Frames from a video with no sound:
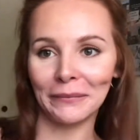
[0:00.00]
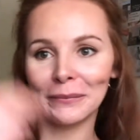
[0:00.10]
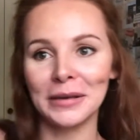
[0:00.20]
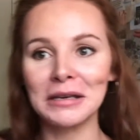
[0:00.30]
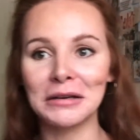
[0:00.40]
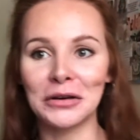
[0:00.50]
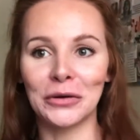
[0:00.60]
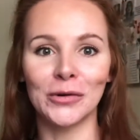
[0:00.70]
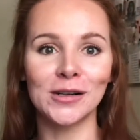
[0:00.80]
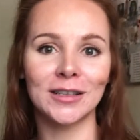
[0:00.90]
be
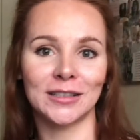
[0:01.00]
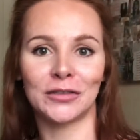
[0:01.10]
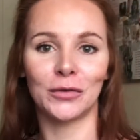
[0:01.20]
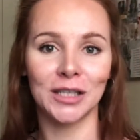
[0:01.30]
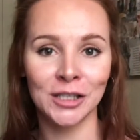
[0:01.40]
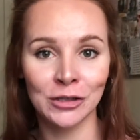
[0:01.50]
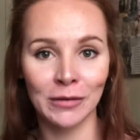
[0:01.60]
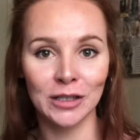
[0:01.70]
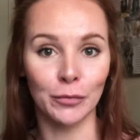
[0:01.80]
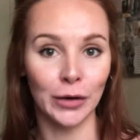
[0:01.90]
cool because you'd watched too
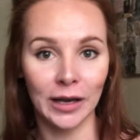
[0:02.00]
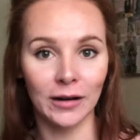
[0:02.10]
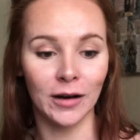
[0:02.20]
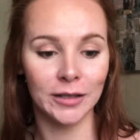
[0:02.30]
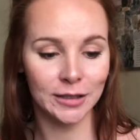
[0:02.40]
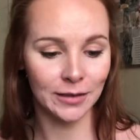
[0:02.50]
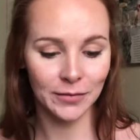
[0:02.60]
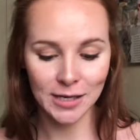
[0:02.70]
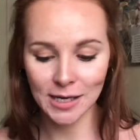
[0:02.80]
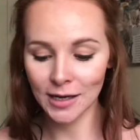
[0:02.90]
much Bring It On or
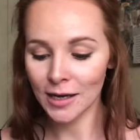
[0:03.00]
something.